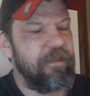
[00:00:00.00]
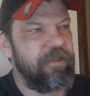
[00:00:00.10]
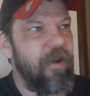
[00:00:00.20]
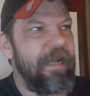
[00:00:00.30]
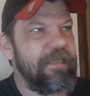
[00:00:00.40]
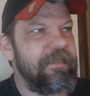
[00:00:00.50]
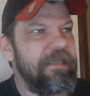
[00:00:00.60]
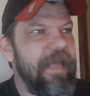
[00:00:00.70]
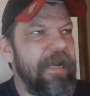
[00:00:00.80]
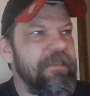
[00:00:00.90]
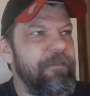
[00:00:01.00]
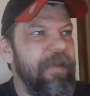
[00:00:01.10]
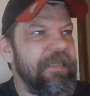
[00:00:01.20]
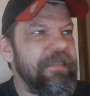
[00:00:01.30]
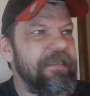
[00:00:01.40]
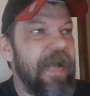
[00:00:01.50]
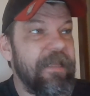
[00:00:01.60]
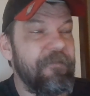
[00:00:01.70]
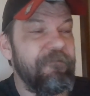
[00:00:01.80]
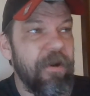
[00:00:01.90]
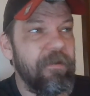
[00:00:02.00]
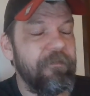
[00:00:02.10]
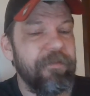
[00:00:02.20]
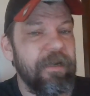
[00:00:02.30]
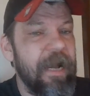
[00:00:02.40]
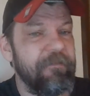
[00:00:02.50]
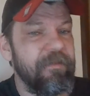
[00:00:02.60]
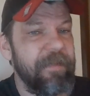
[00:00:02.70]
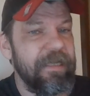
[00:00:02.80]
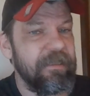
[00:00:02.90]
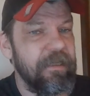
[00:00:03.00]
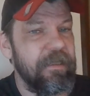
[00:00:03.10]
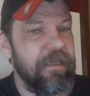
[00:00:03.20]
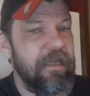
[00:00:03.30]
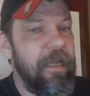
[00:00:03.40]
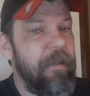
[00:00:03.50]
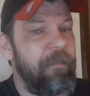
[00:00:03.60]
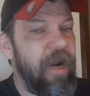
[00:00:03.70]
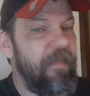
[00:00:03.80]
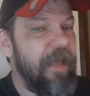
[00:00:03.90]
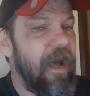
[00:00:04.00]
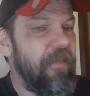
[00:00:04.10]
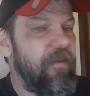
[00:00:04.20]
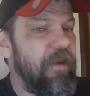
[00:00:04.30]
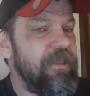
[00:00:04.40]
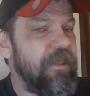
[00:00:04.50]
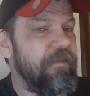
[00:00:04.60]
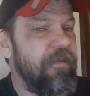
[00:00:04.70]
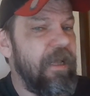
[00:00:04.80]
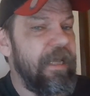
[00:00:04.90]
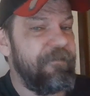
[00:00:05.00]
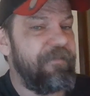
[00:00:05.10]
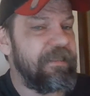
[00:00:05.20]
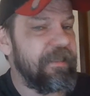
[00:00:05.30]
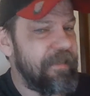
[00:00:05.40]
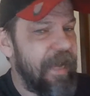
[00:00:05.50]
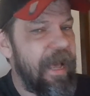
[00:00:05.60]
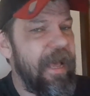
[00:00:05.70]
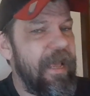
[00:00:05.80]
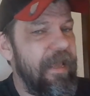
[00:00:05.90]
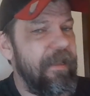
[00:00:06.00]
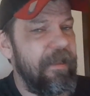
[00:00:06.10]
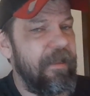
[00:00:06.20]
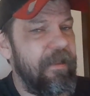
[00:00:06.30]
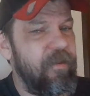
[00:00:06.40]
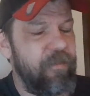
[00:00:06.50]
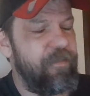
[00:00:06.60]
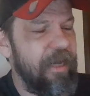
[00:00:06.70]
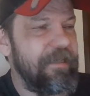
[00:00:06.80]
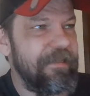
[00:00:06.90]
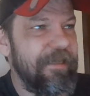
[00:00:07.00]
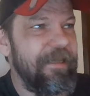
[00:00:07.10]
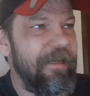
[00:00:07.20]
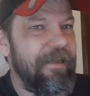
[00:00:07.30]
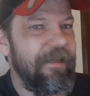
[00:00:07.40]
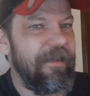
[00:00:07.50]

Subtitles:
So I could see that as a basis not to vote for confirmation. But on the question of if it's a tie, who breaks it,